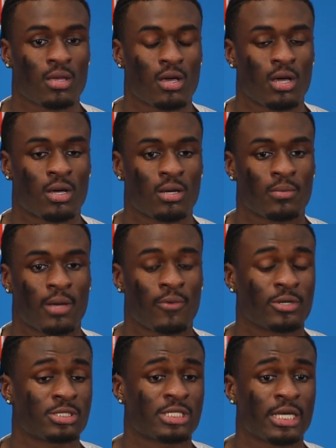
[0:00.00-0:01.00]
I
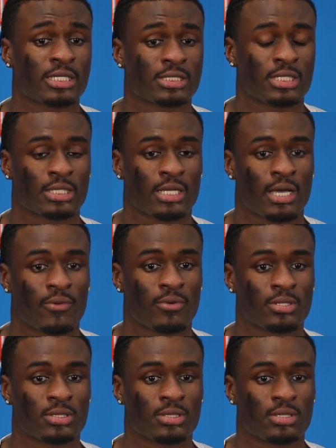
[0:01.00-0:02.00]
wouldn't change anything. I
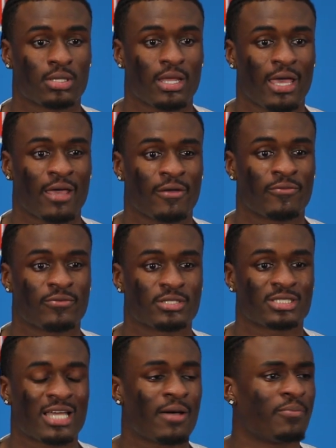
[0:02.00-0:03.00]
wouldn't have
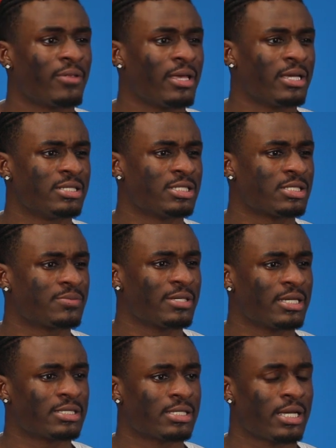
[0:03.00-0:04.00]
stopped playing just
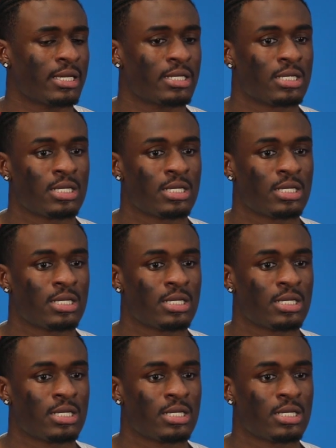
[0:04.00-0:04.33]
because of that.